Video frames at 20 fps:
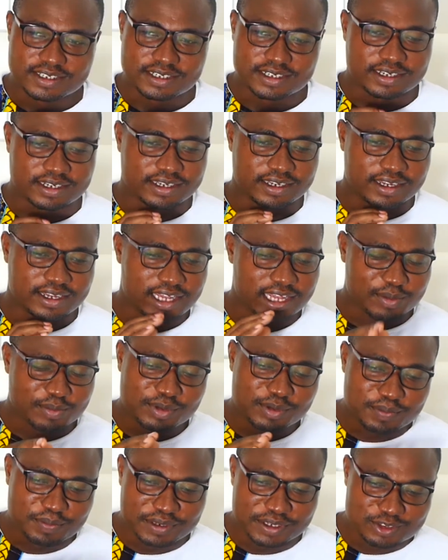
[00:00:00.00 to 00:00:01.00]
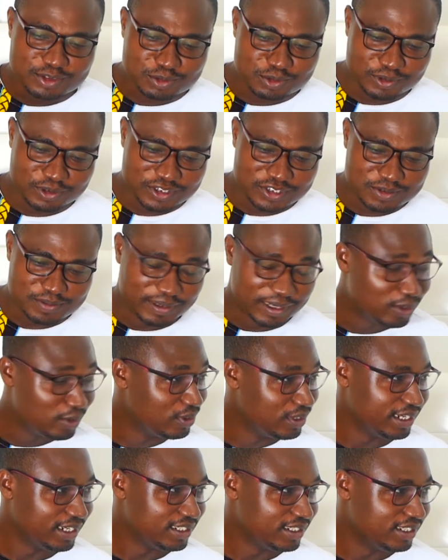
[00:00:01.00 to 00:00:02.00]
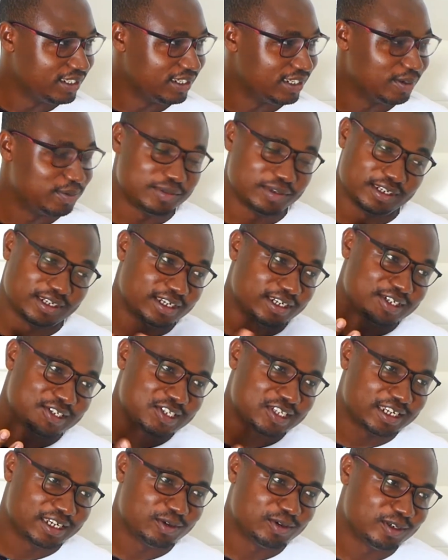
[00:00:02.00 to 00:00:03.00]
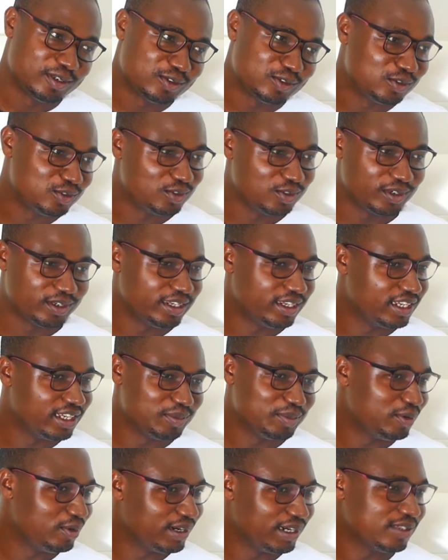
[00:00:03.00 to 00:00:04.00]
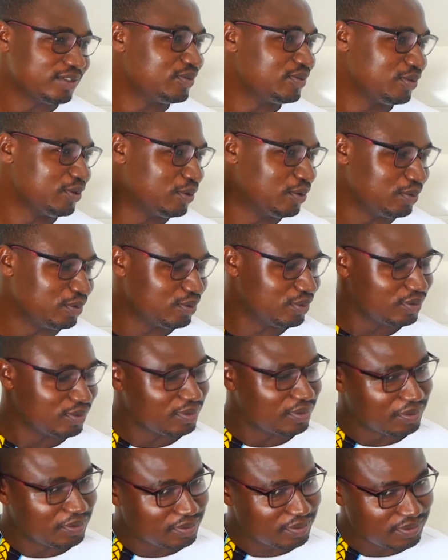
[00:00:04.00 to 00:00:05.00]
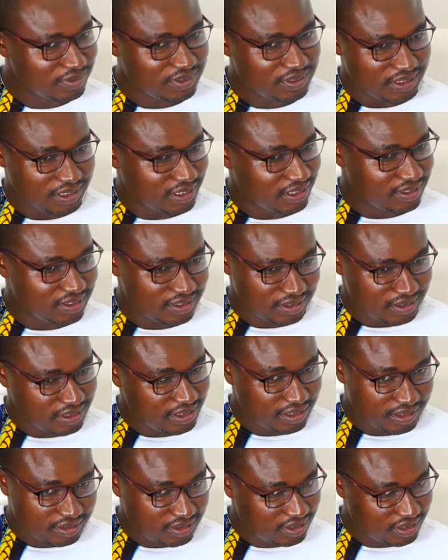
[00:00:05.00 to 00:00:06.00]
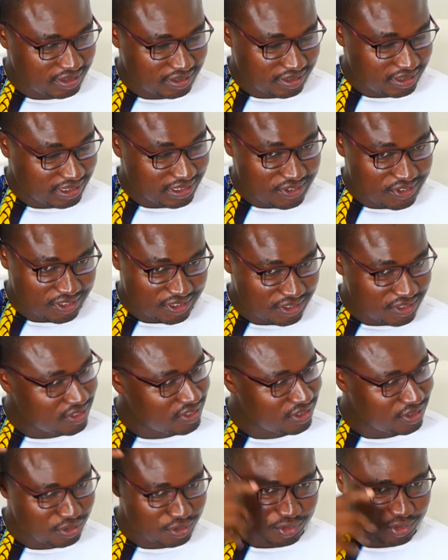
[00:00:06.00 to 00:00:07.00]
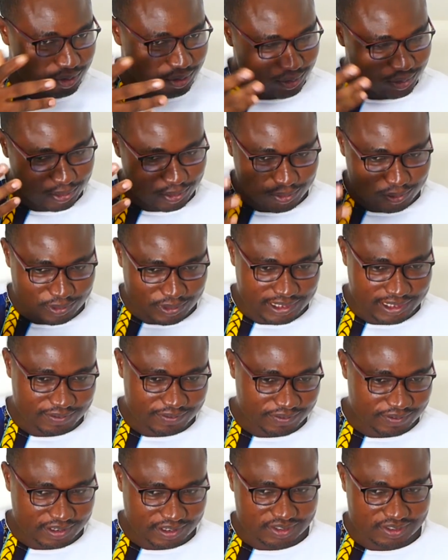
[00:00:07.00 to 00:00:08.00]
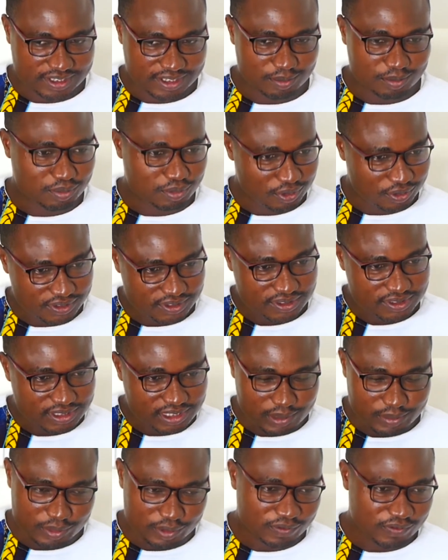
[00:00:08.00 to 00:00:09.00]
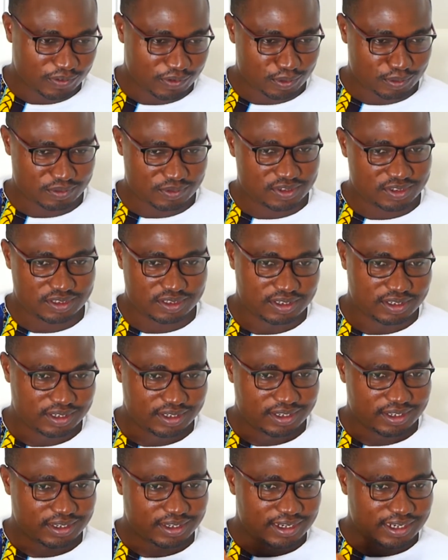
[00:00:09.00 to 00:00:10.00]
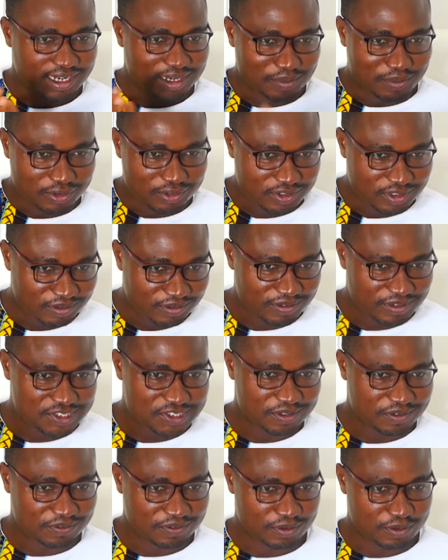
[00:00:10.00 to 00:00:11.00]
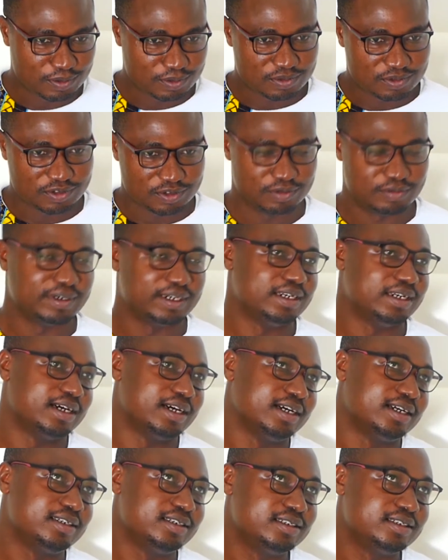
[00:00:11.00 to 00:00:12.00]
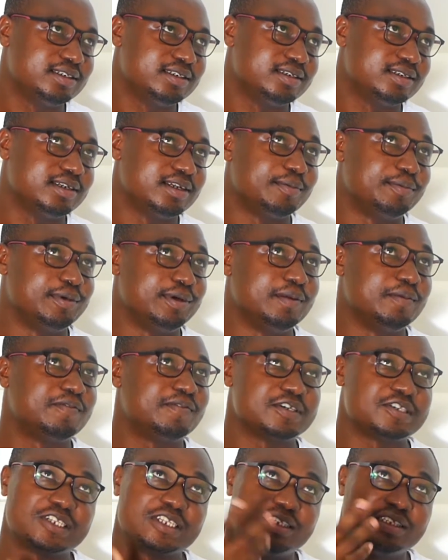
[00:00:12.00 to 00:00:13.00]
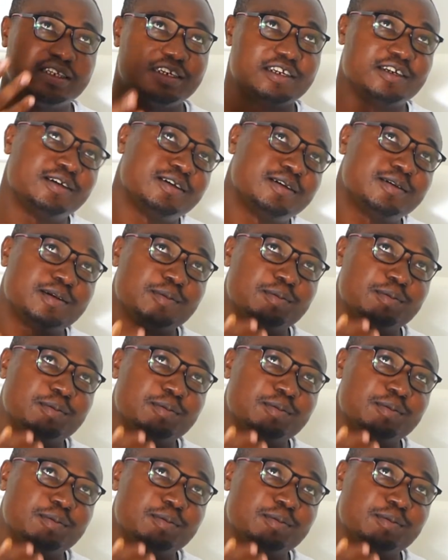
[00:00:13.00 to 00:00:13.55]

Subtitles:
the army bit was my own idea. I mean, I said I wanted to join the army right from JSS. So when I finished, I bought army forms. I bought university forms. So my dad, I mean, facilitated the